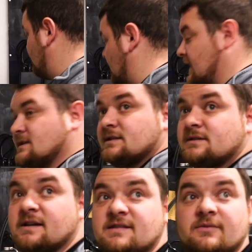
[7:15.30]
And
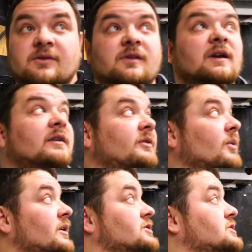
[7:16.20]
that's everything. And if you
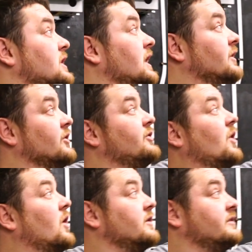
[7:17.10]
want to, those are
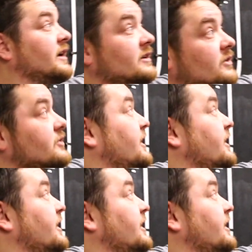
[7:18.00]
our detectors